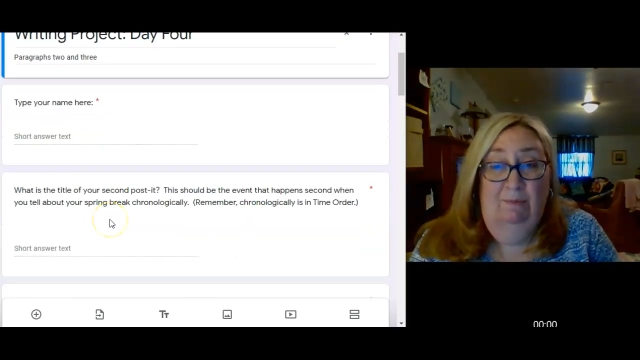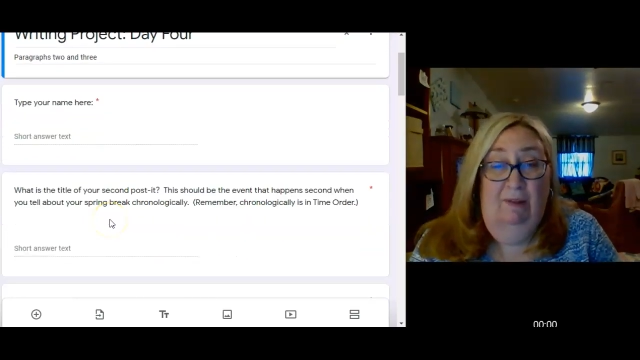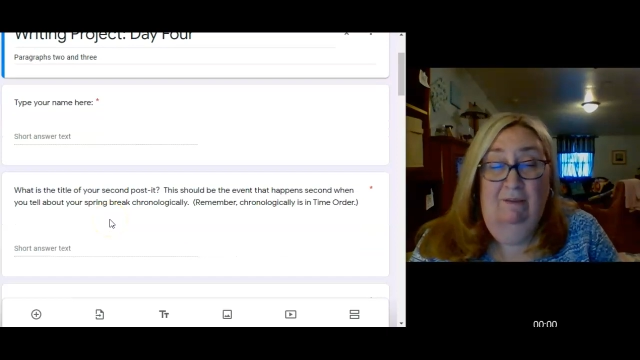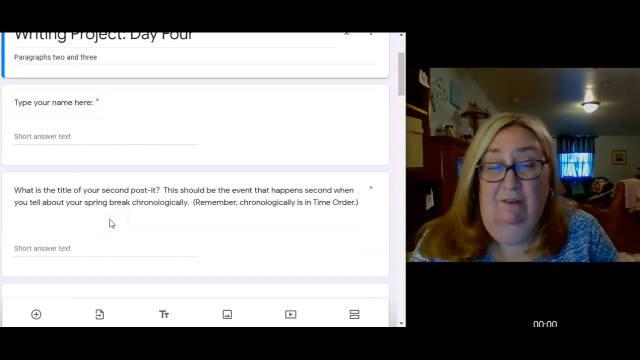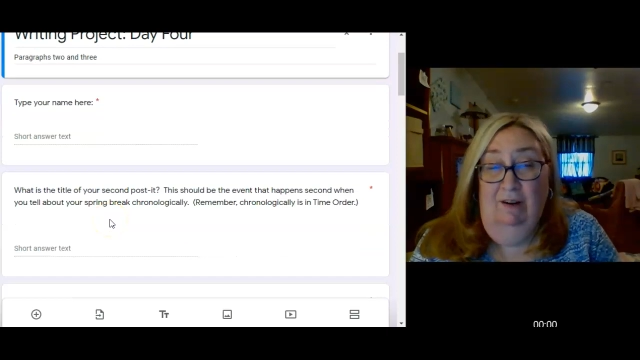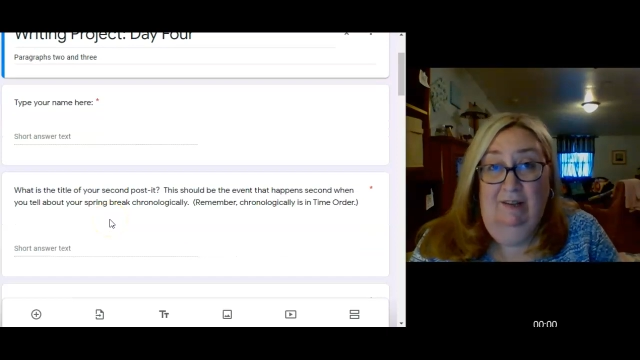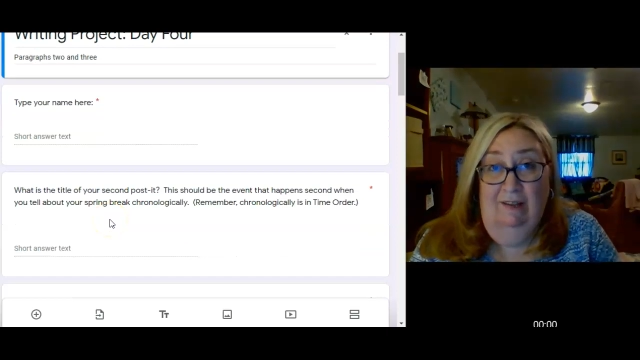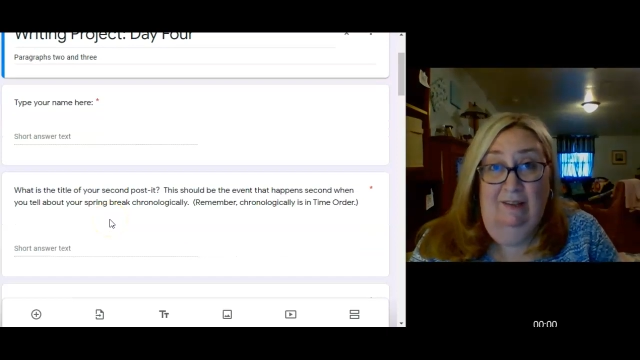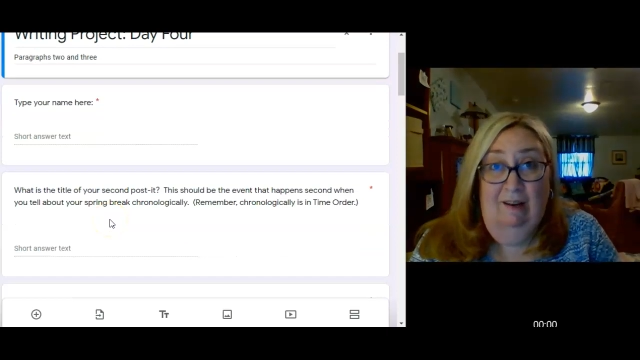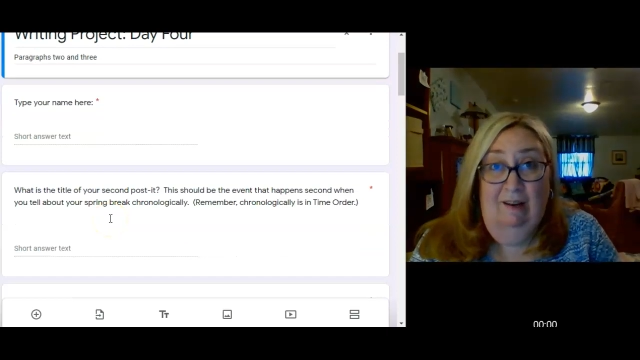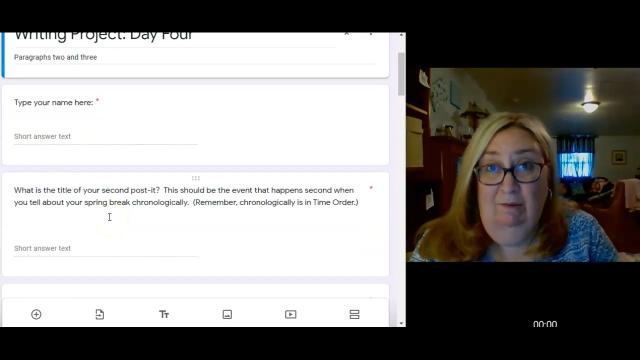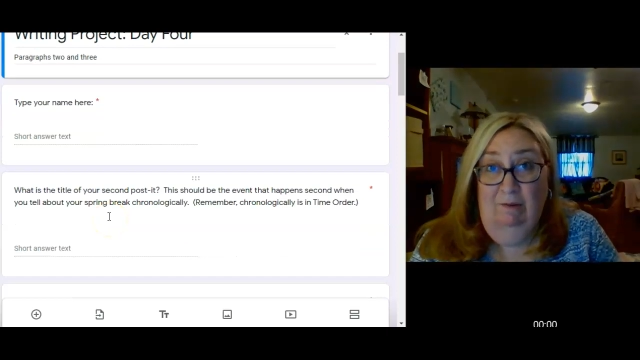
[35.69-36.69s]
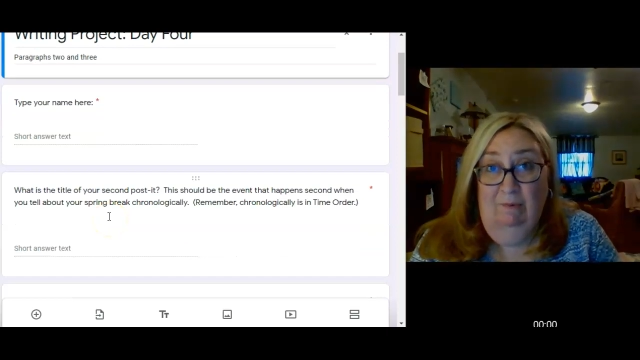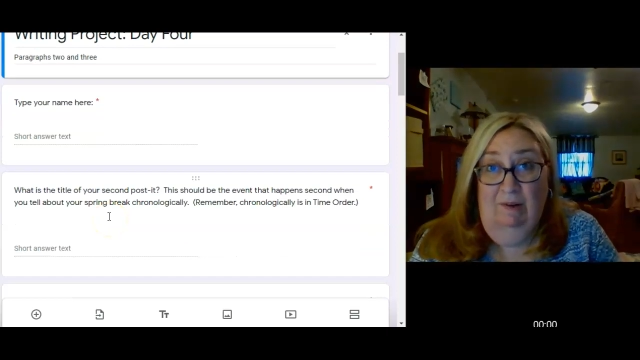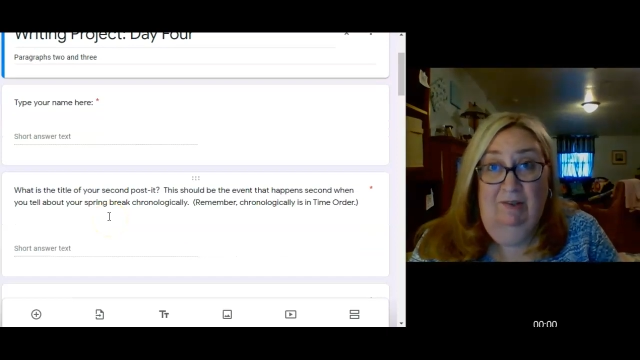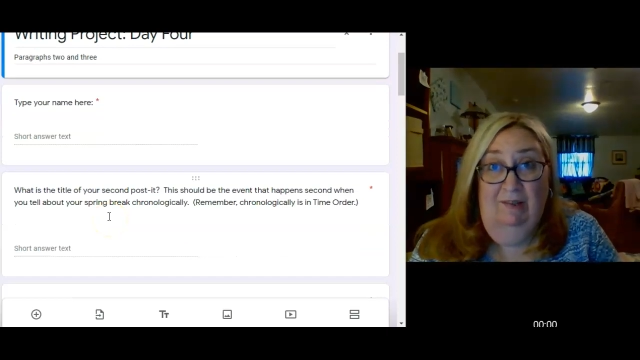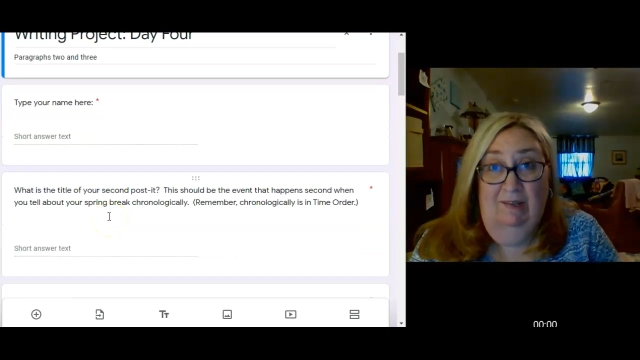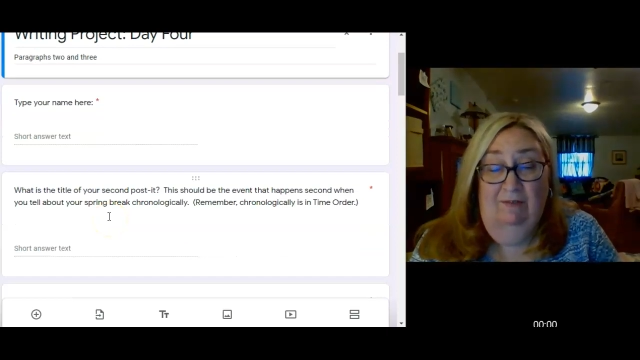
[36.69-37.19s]
probably already done that if you're
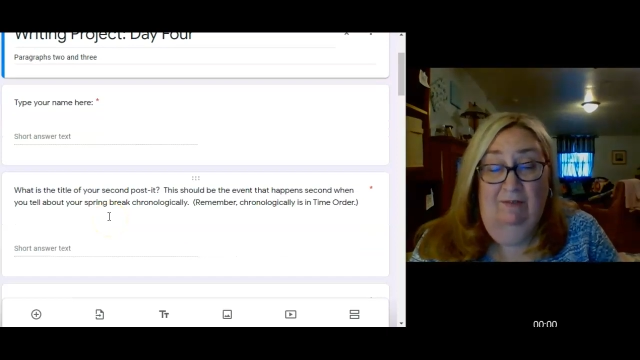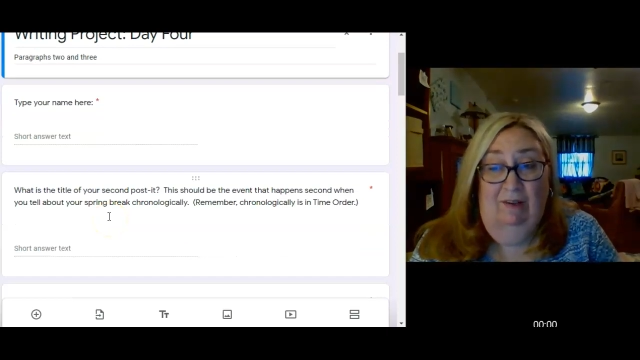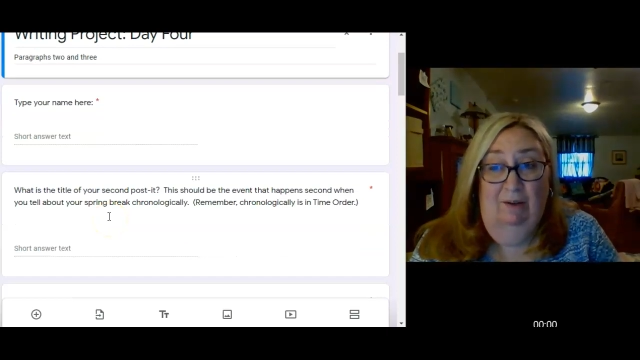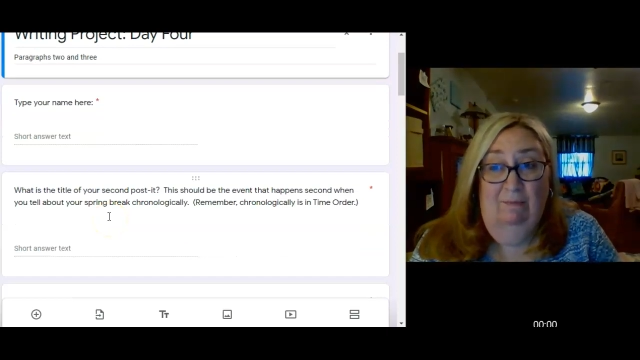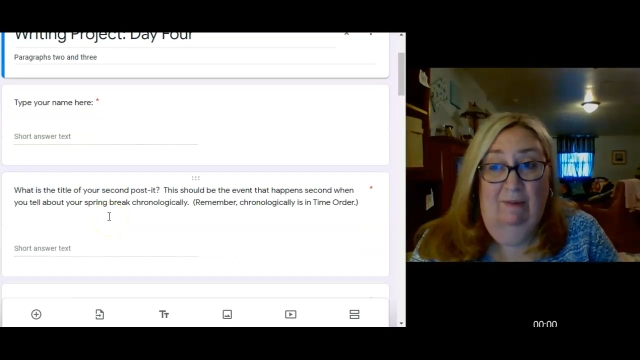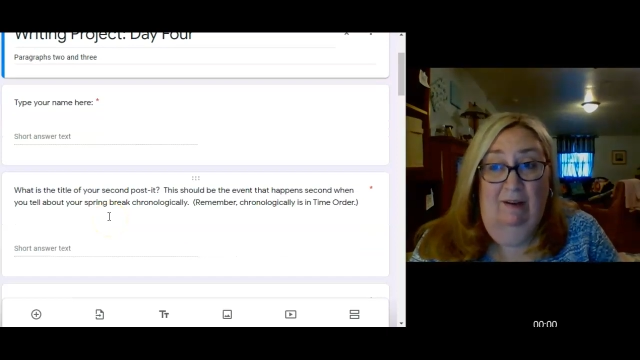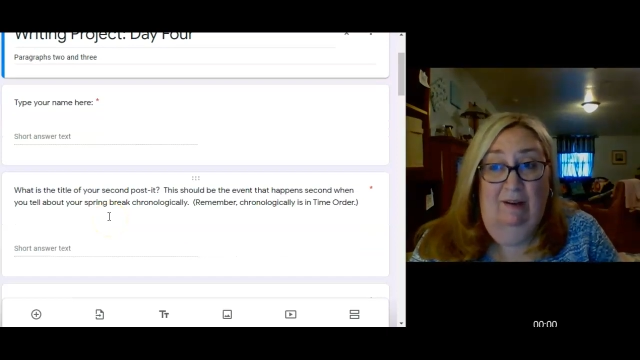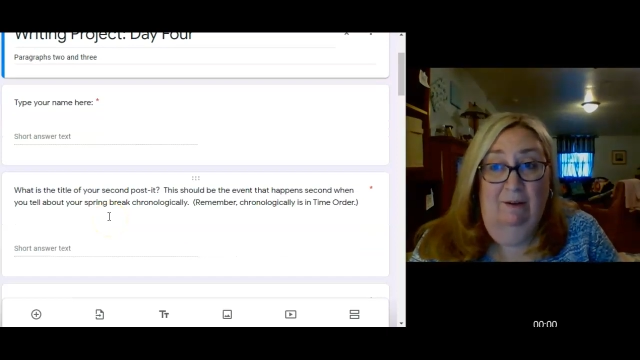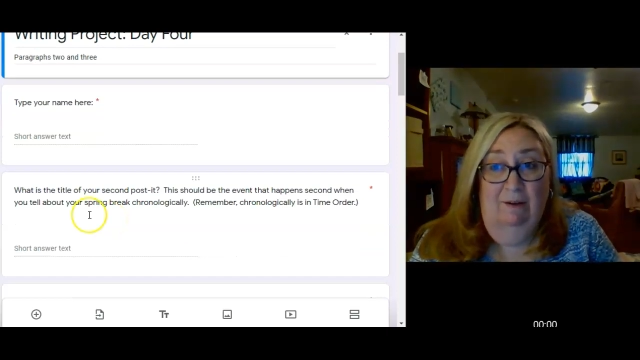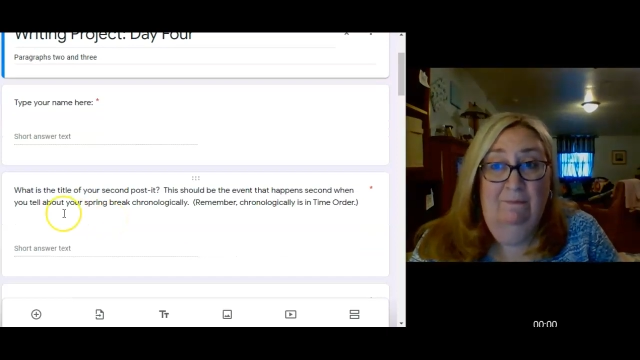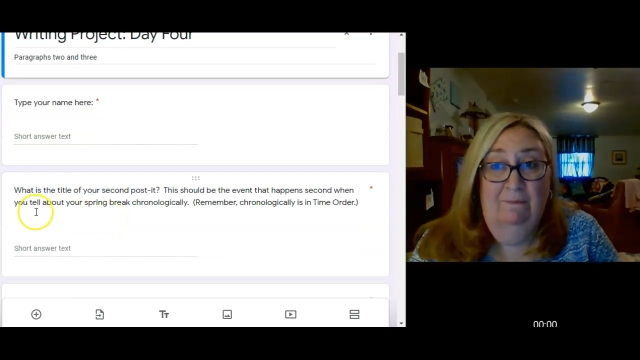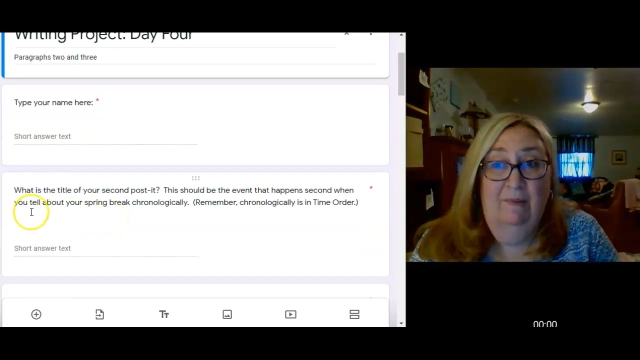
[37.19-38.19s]
watching this video by now.